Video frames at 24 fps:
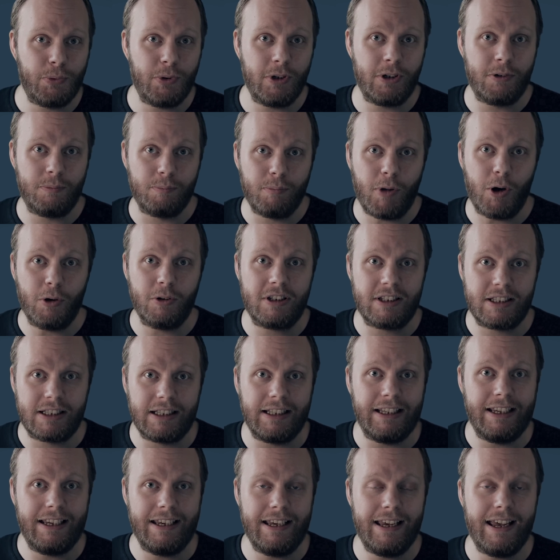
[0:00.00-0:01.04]
would
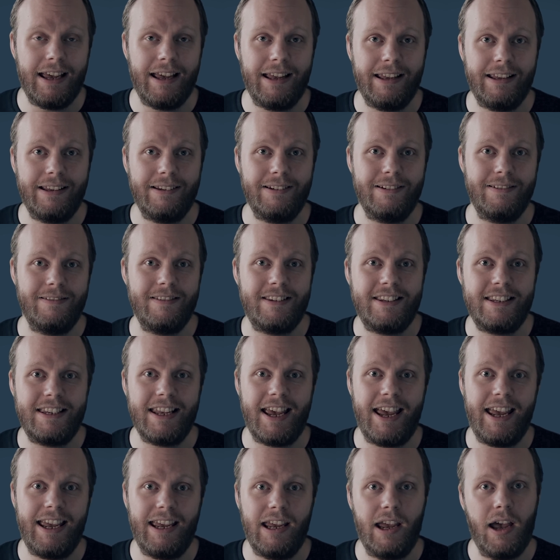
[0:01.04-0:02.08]
mostly
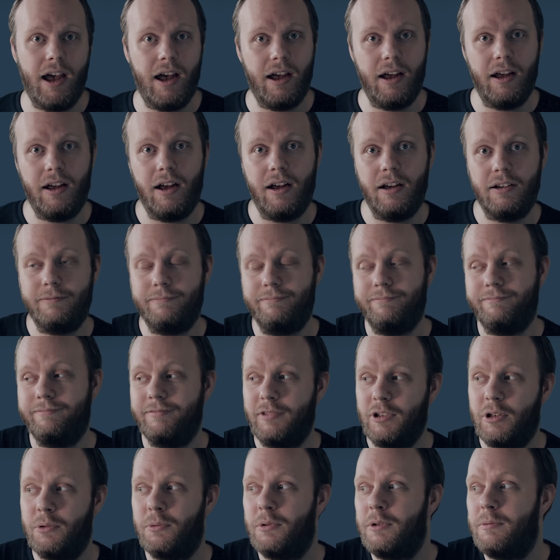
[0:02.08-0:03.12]
say,
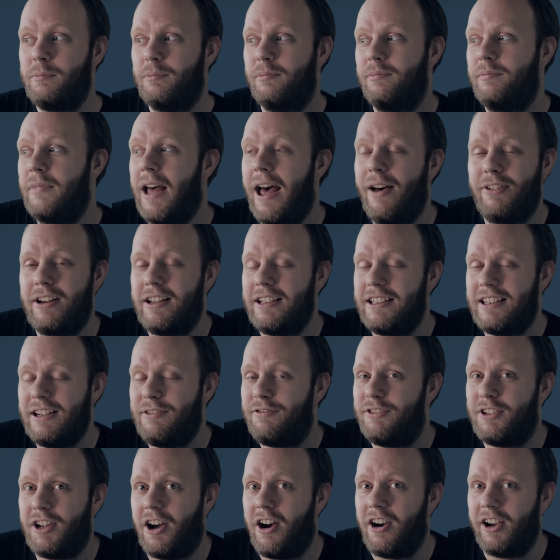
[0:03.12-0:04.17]
you would have a
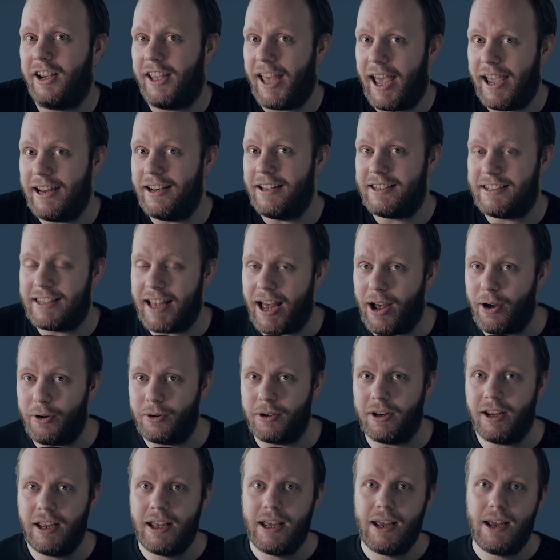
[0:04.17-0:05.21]
diphthong kind of
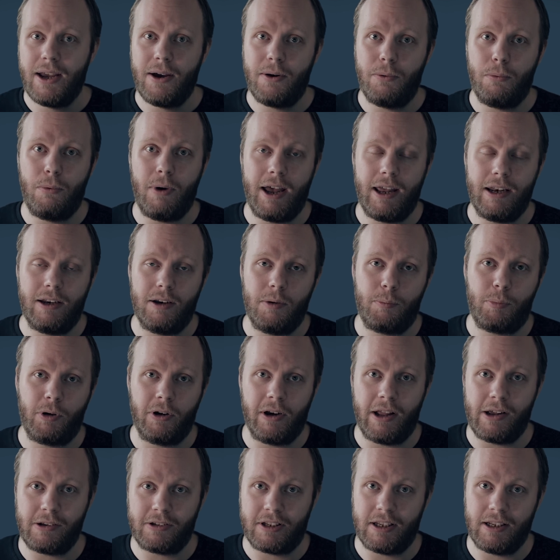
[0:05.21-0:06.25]
sound when
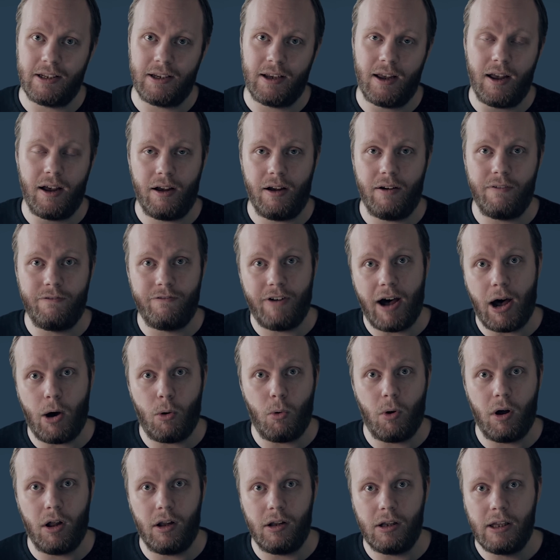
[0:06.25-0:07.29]
pronouncing a
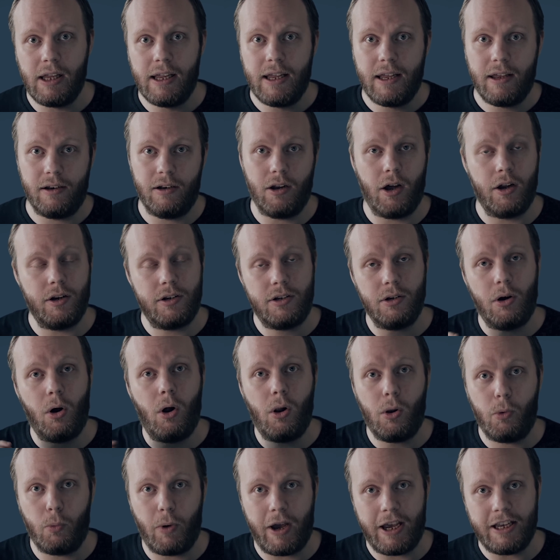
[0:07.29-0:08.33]
vowel. Not
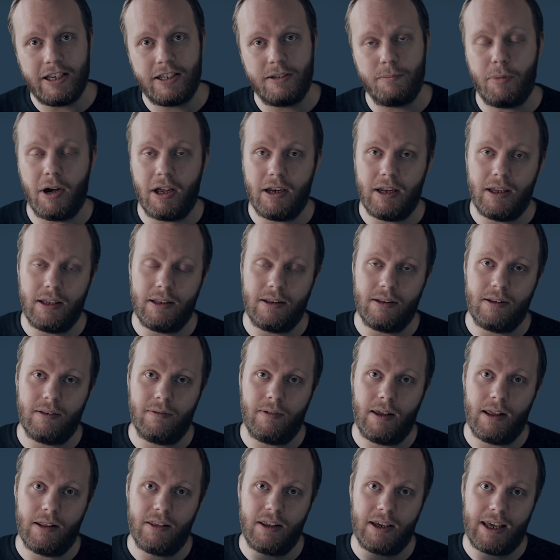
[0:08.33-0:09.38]
always, but in
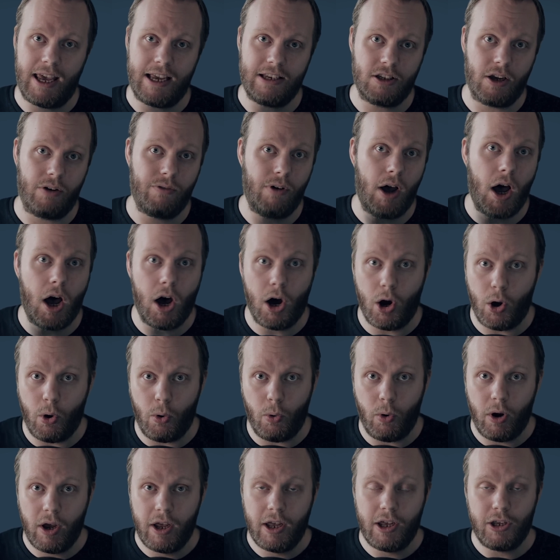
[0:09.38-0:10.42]
the case of
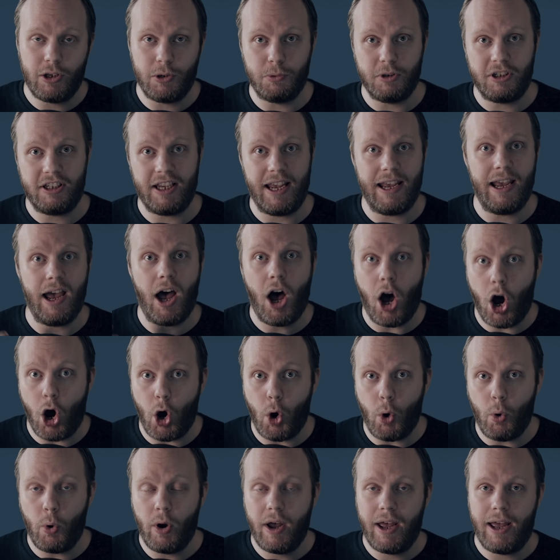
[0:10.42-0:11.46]
O, you would say
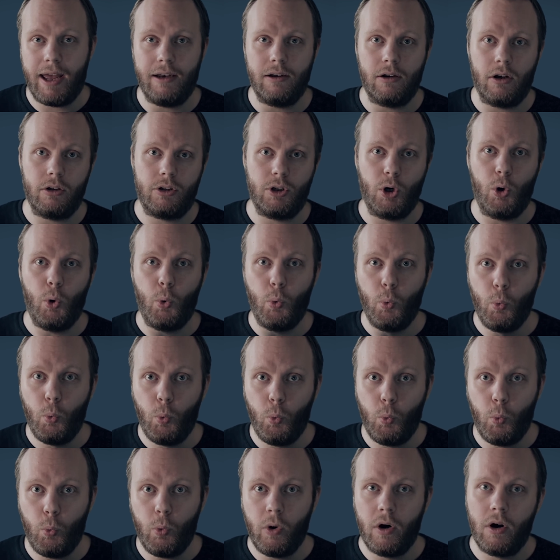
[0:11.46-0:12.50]
O and not
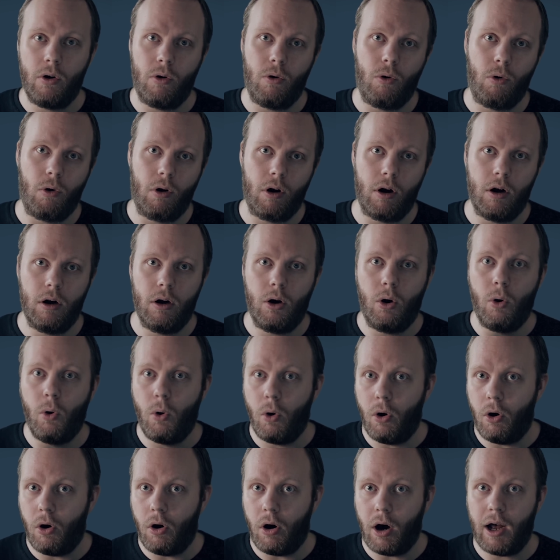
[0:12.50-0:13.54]
U or
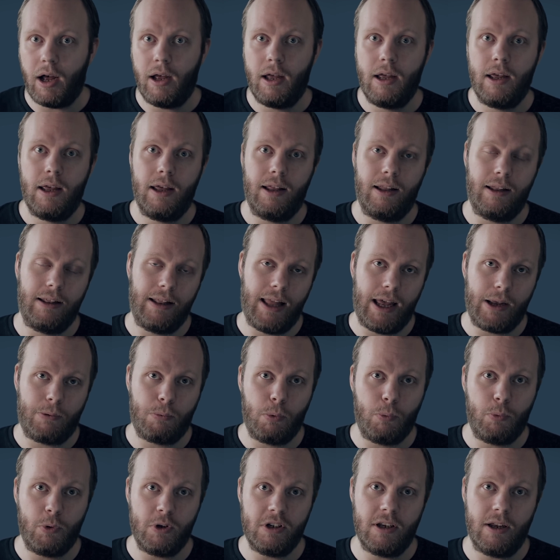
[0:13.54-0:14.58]
O like
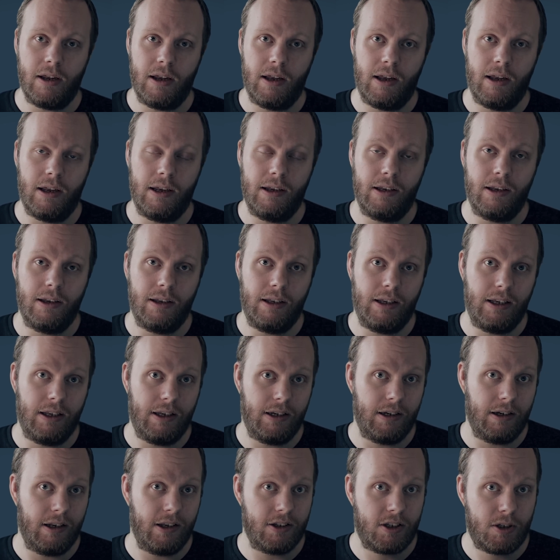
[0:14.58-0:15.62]
we would
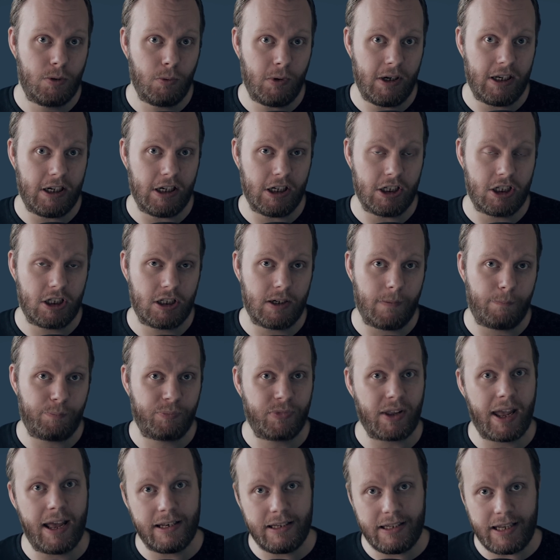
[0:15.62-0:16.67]
in Swedish.
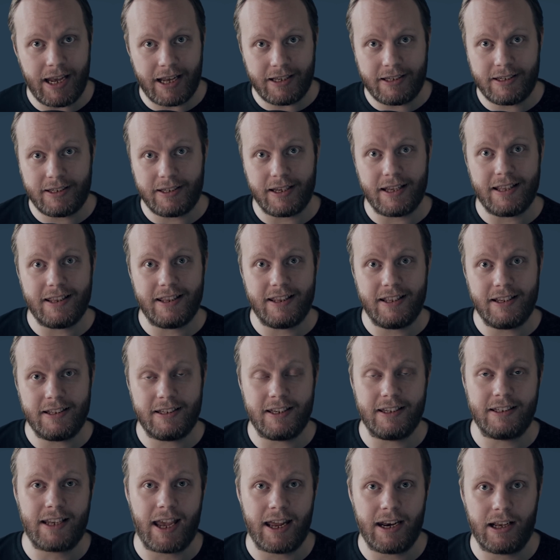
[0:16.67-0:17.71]
And yes,
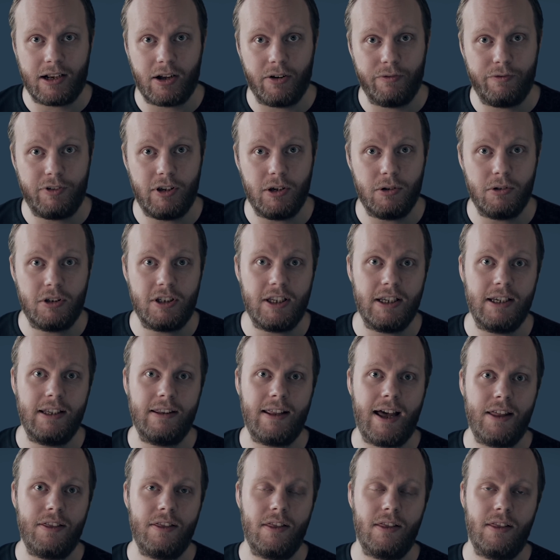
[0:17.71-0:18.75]
this is kind of confusing
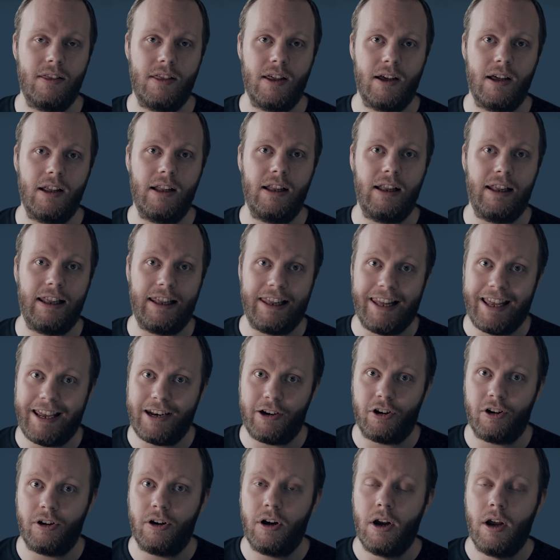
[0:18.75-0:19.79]
that the
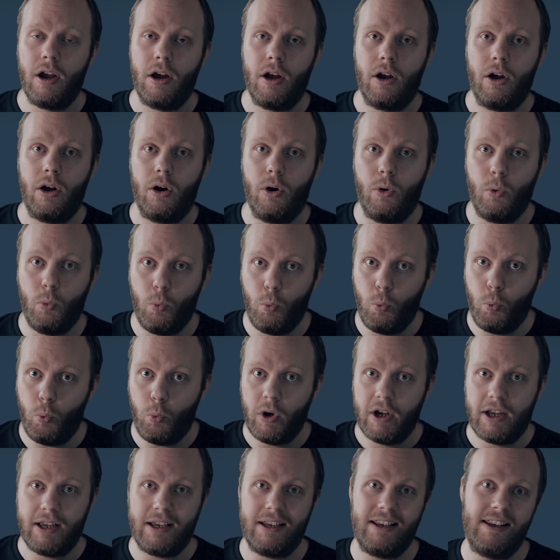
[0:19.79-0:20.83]
letter
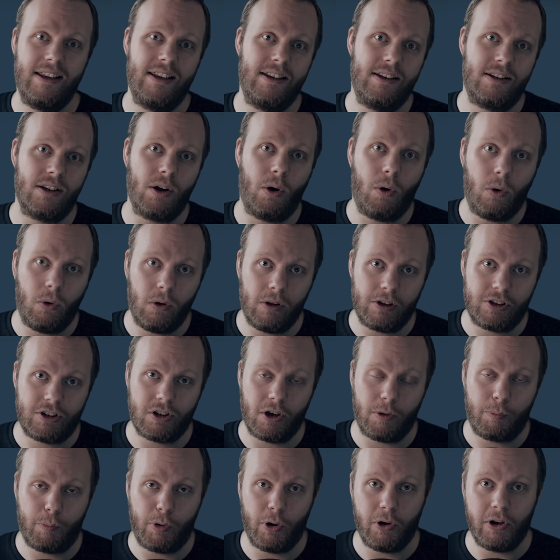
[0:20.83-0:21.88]
U is
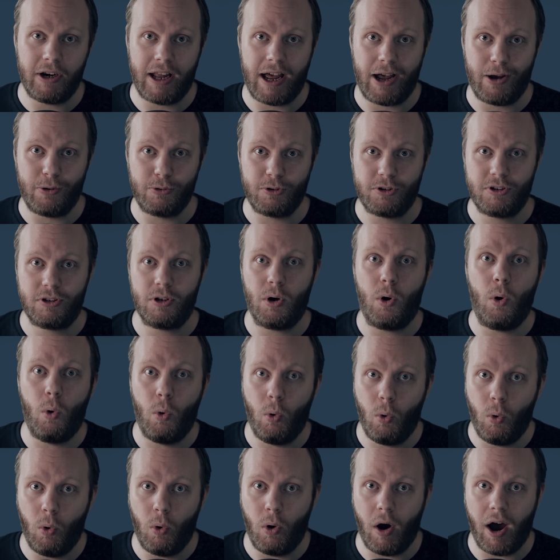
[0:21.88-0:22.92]
also pronounced
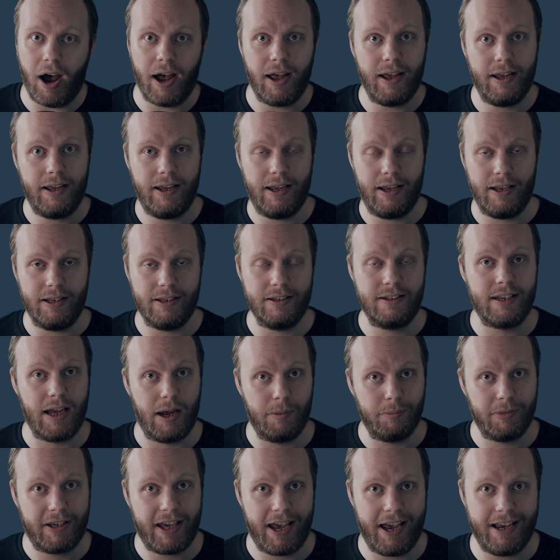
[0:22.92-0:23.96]
O in
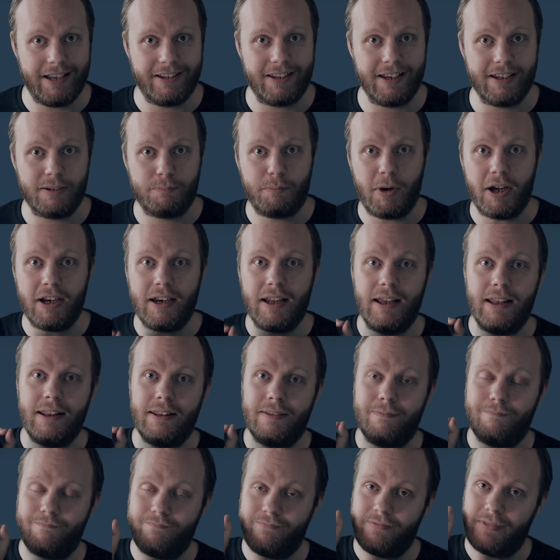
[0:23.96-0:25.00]
some cases, but
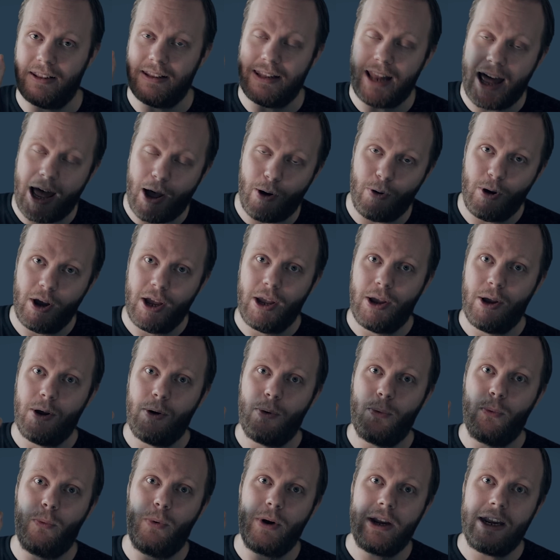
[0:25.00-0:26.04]
now
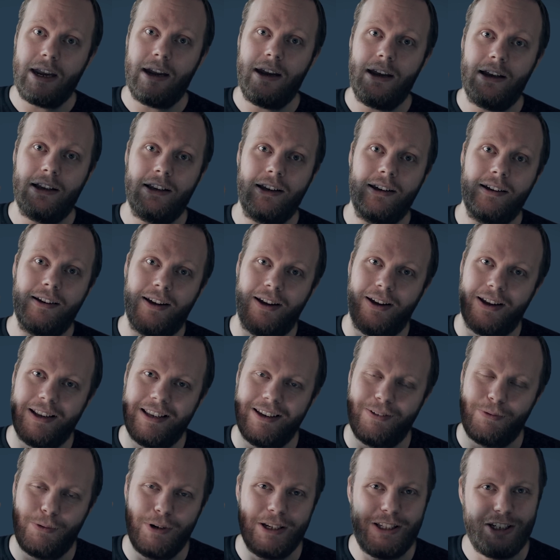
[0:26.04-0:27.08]
we
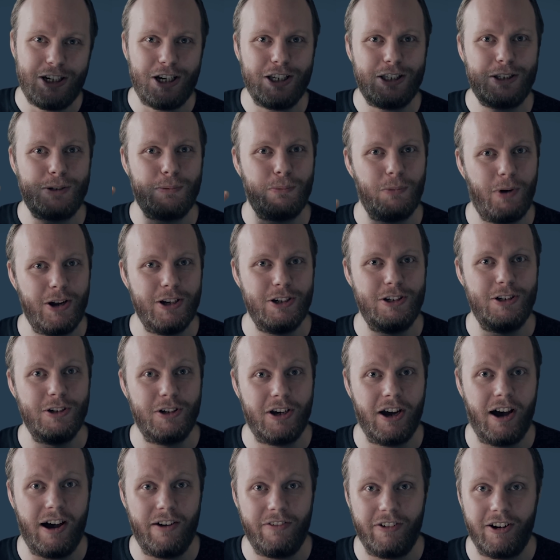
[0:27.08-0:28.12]
just want to
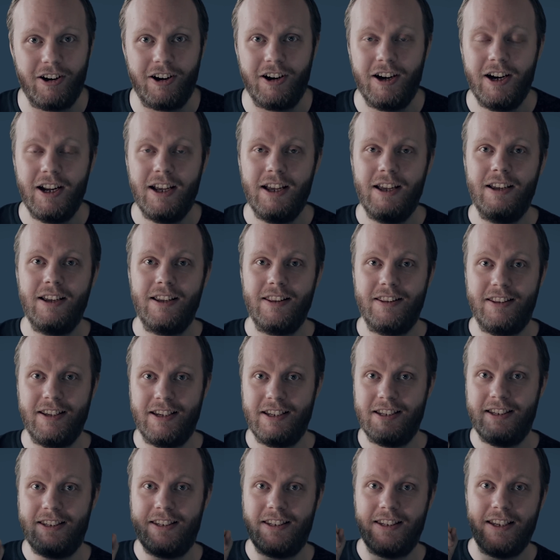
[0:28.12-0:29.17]
cover
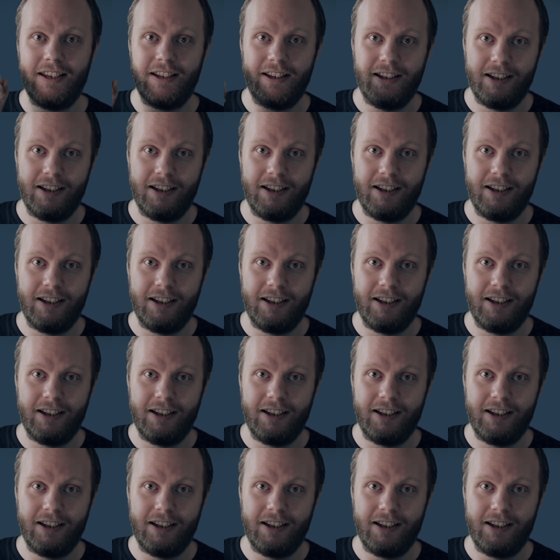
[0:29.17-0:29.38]
this